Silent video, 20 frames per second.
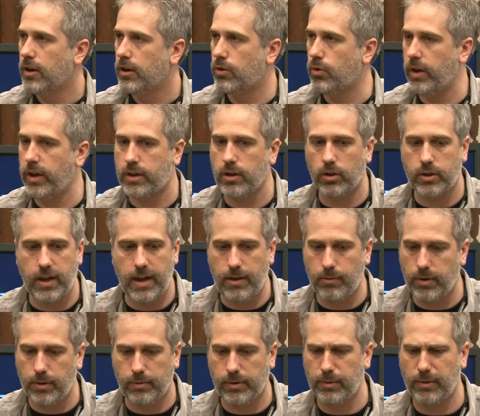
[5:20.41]
Quick, okay.
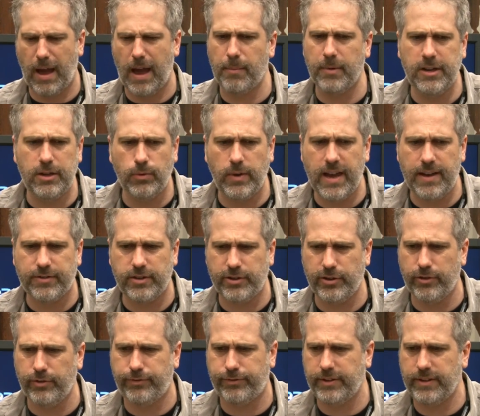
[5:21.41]
How many do we have to
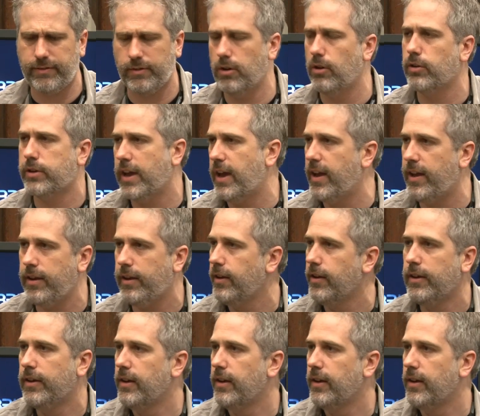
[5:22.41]
do? Okay.